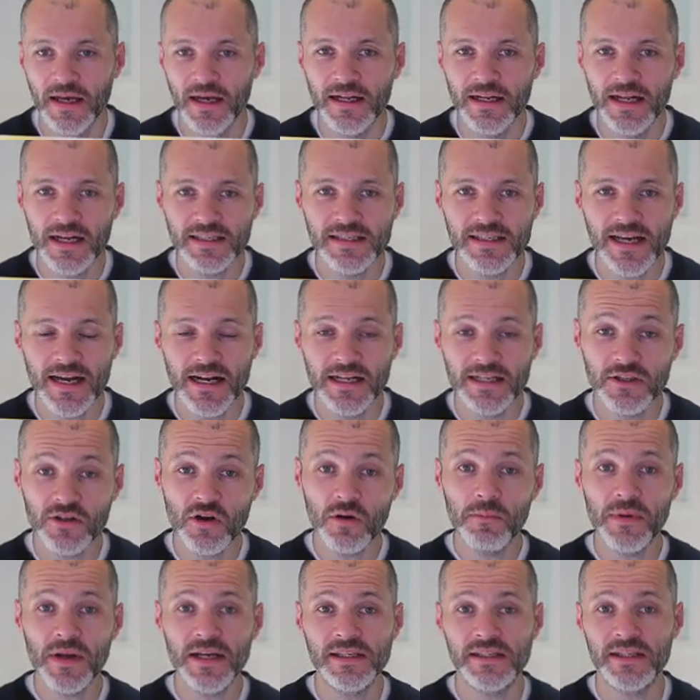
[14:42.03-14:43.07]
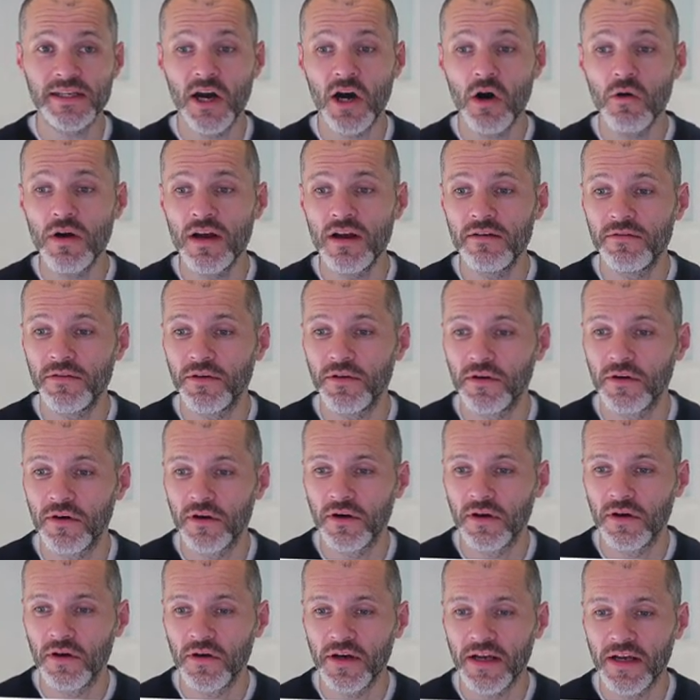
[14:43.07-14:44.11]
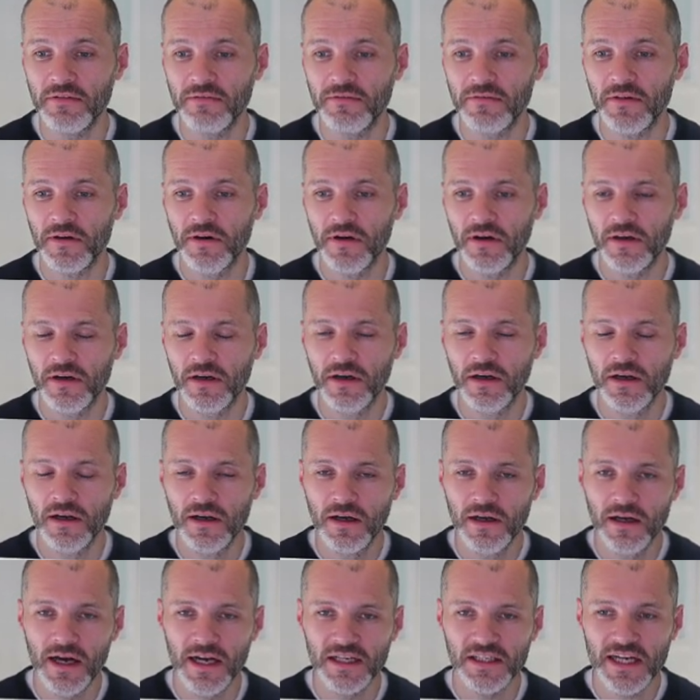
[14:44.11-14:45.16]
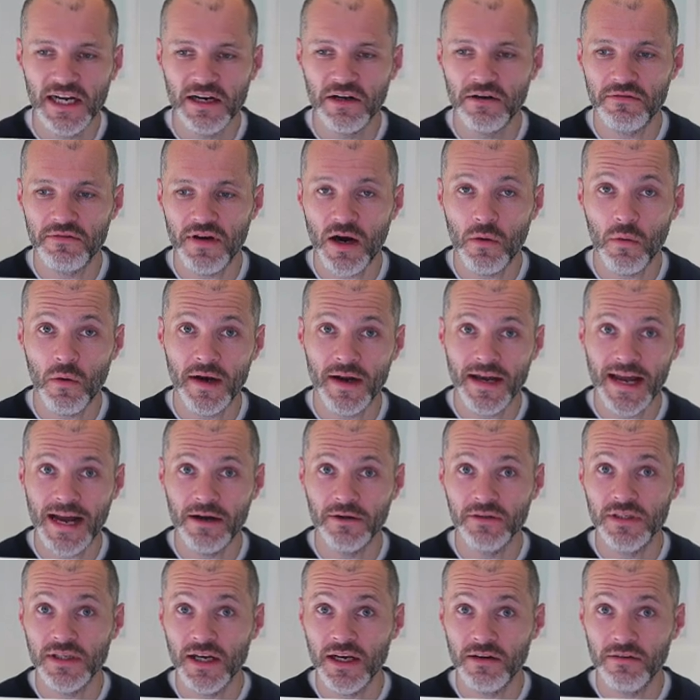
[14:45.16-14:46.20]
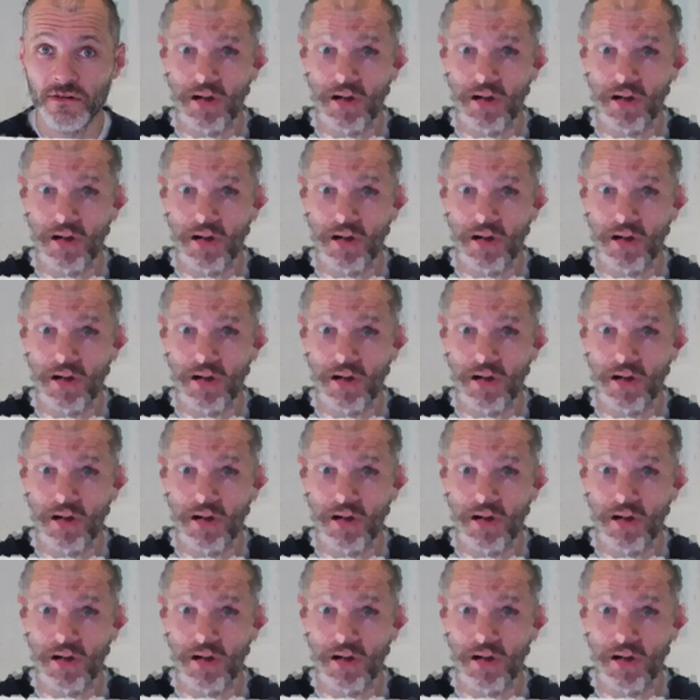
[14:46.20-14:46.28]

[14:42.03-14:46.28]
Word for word: That said, it's a good place to go if you're looking for a generative artwork outside of